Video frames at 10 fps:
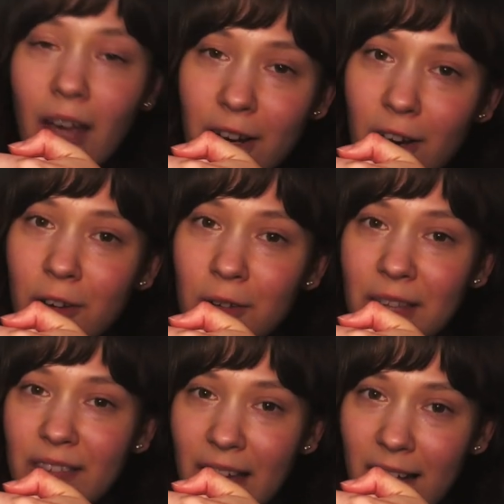I know
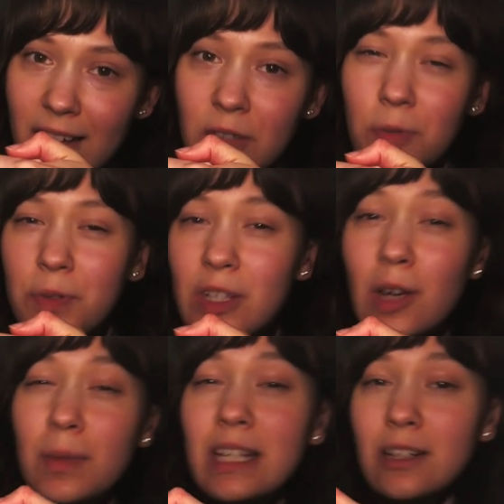that that can
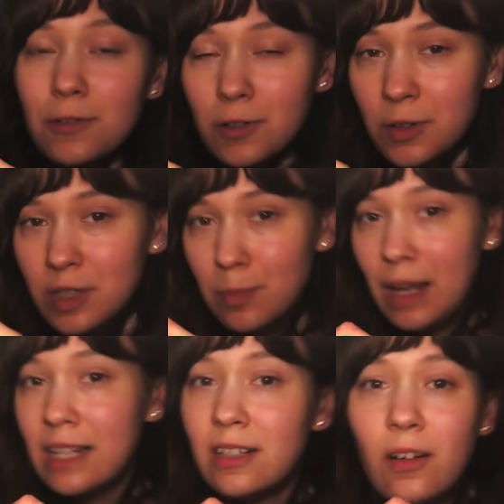also be difficult
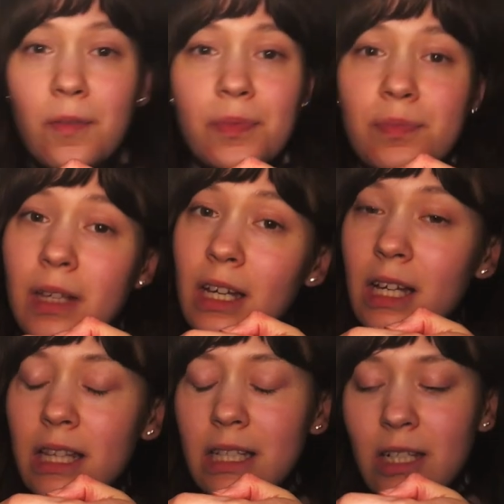depending on
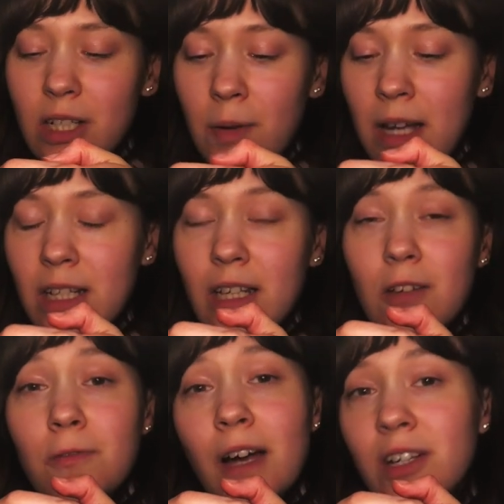the situation
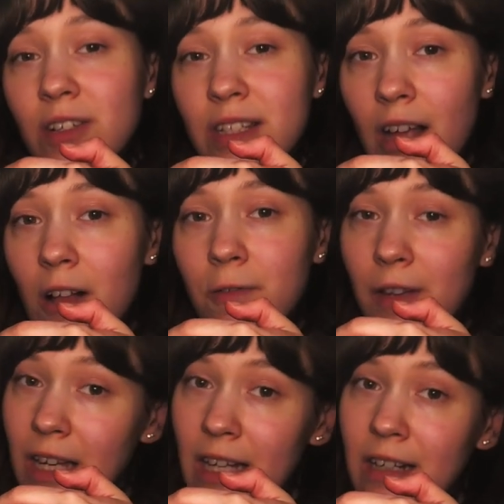that you find
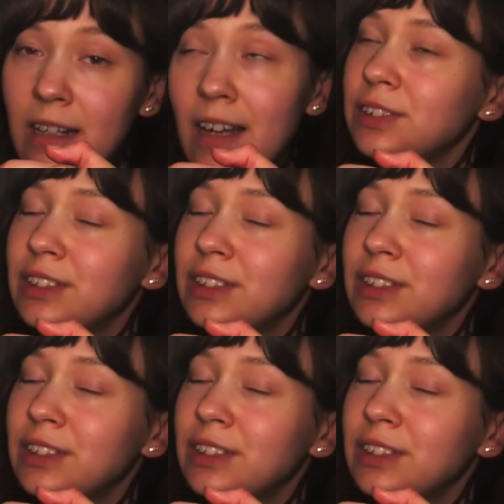yourself in.